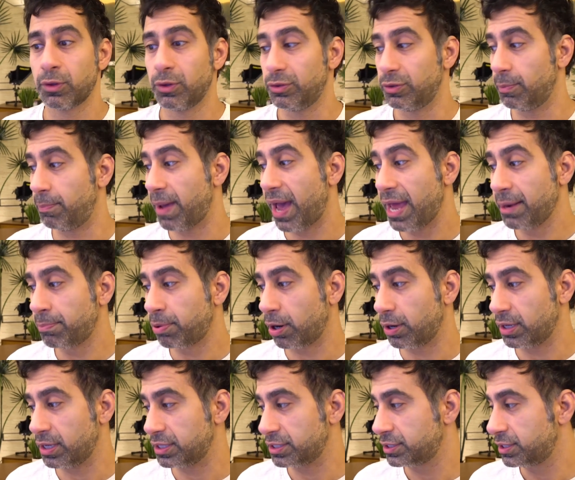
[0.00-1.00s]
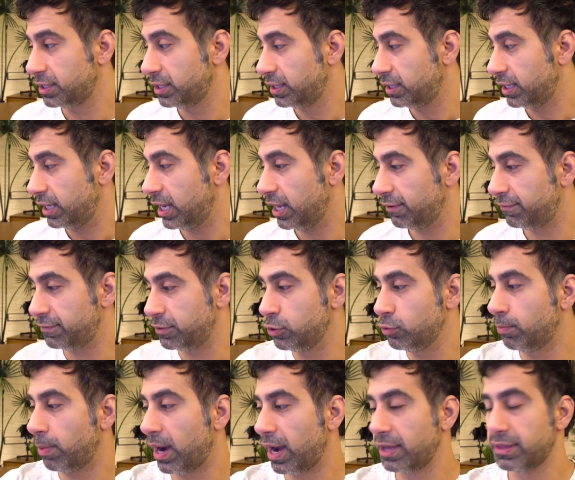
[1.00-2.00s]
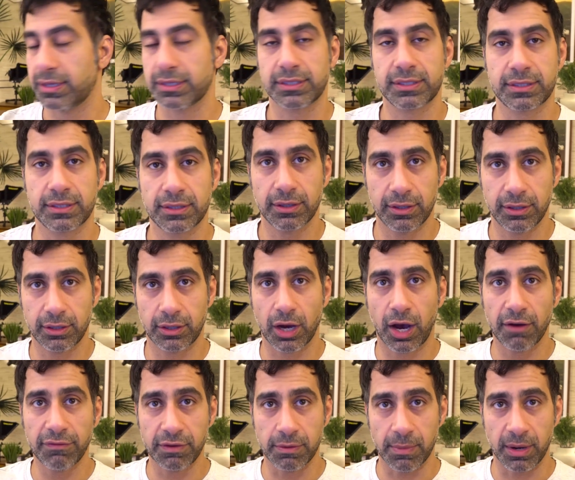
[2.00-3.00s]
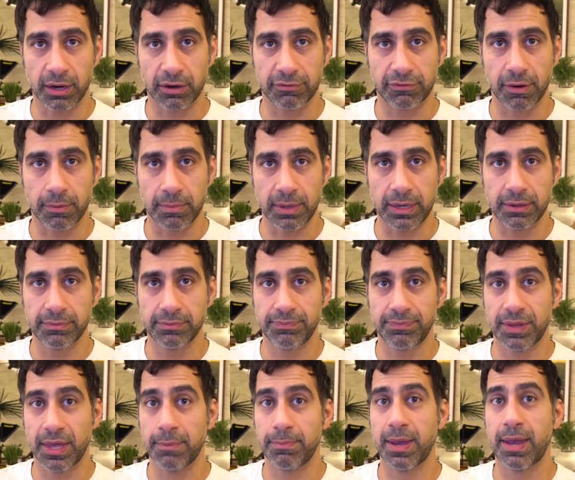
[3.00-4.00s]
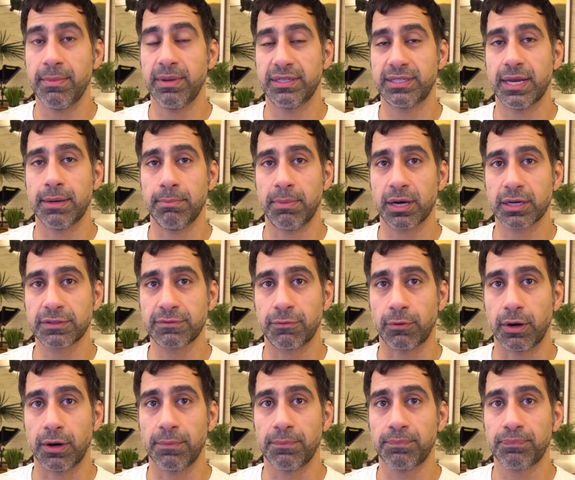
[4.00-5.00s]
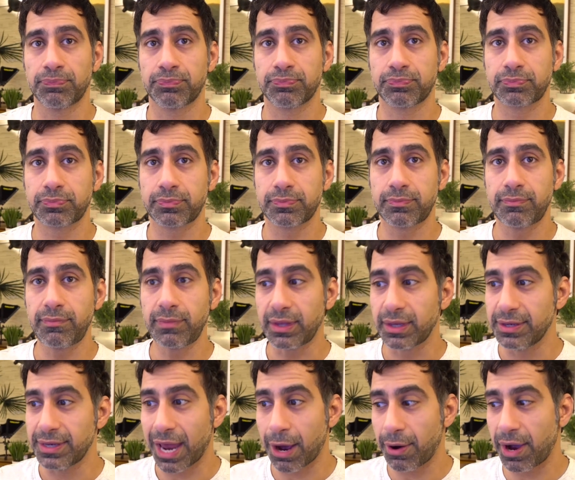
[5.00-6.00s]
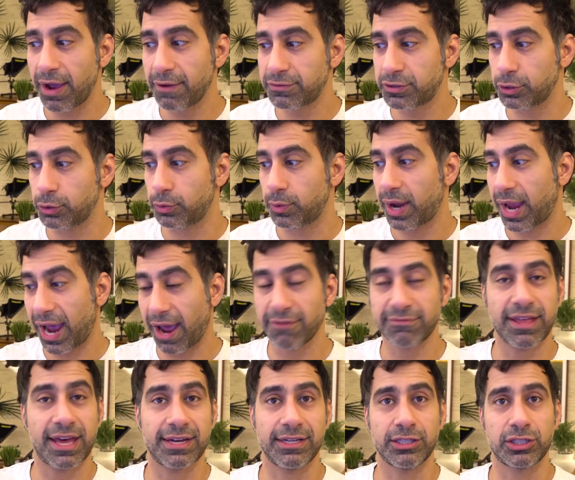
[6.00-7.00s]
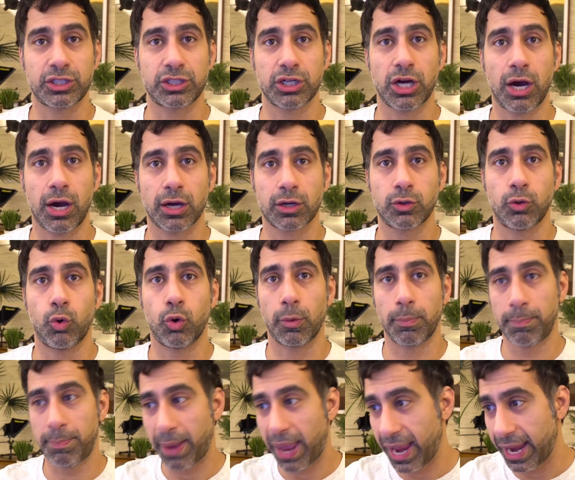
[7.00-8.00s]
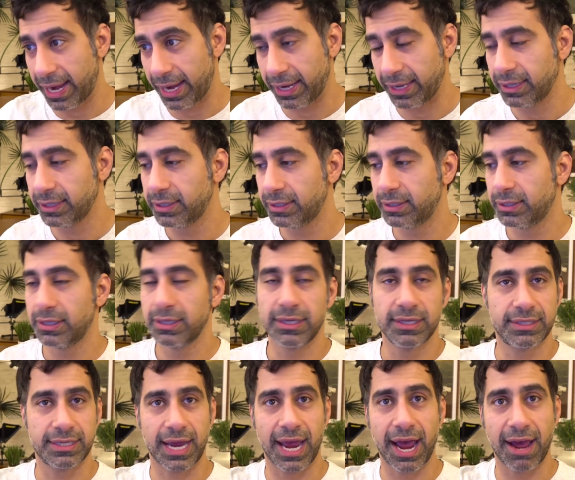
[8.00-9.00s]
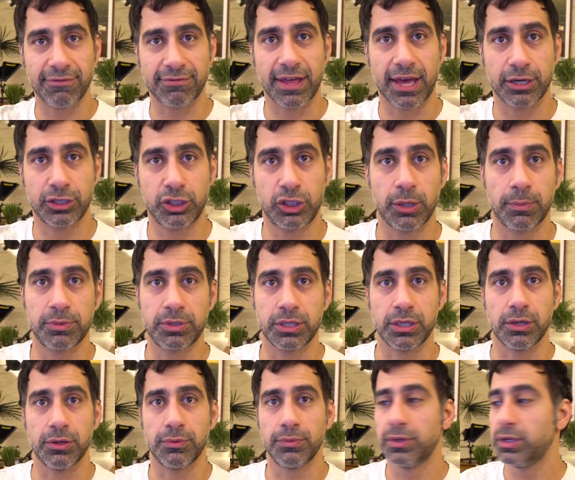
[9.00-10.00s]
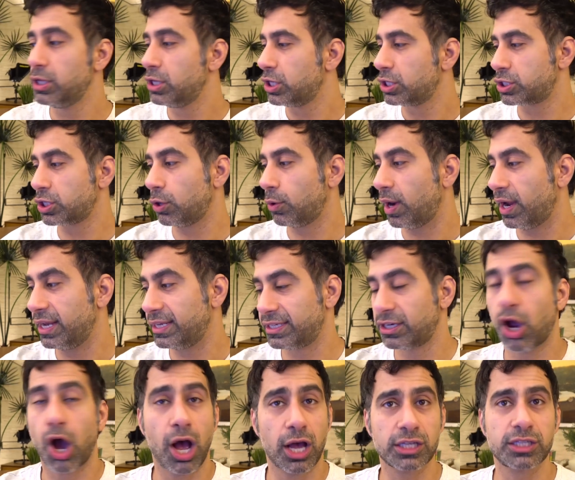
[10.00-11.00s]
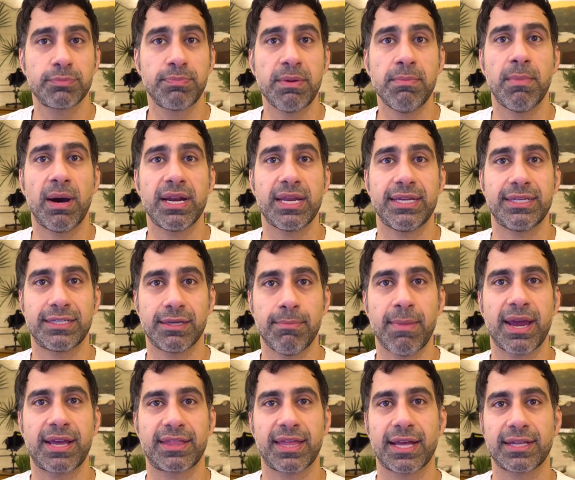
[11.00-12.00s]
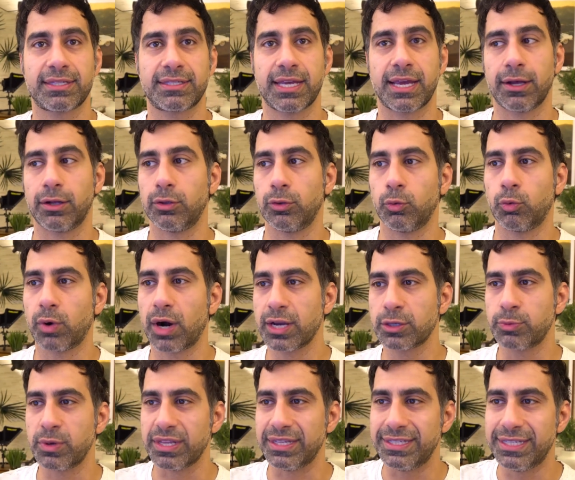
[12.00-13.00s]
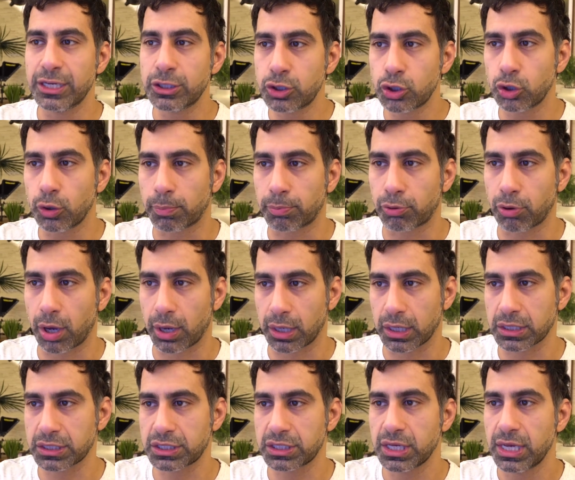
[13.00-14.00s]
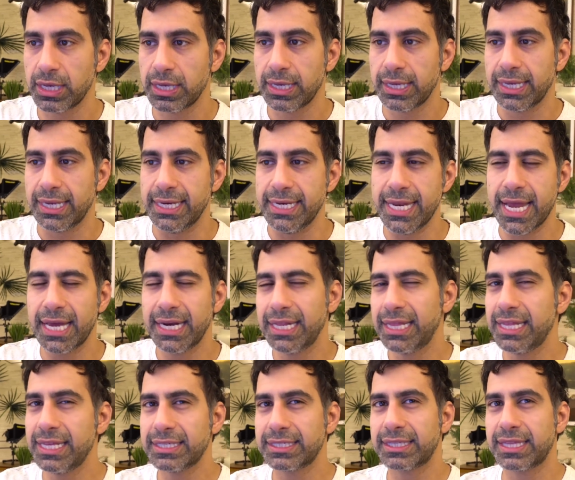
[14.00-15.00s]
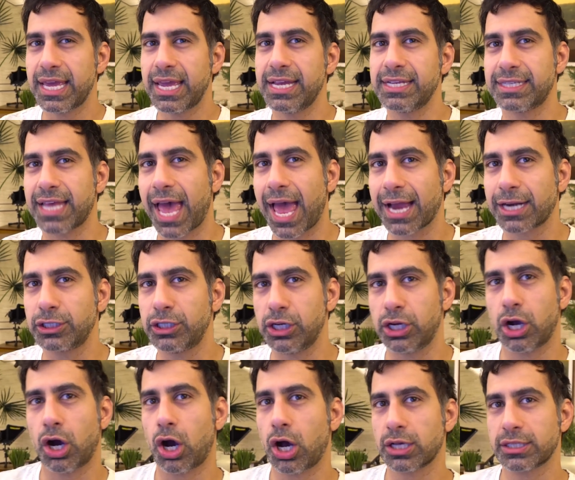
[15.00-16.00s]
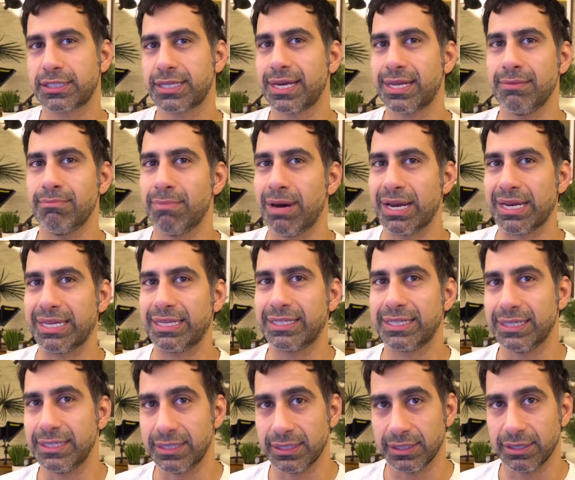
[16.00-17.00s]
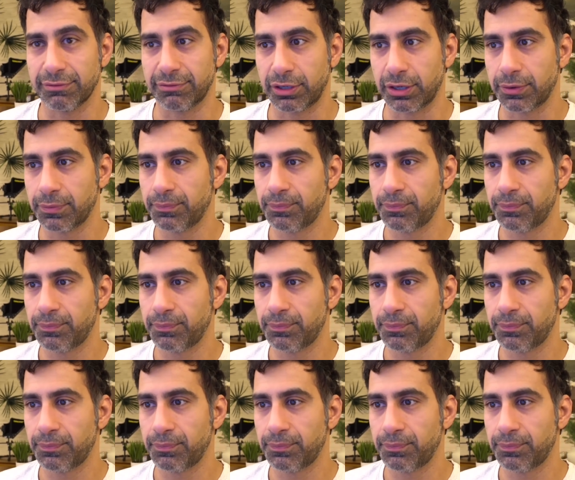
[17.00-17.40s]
The bad part is if you buy this coffee mug from me and pay me $10 for it, now I have to have that in stock or pay to have that shipped to you. So it costs me money to make that sale. Whereas with digital products, none of these things actually cost any money to deliver.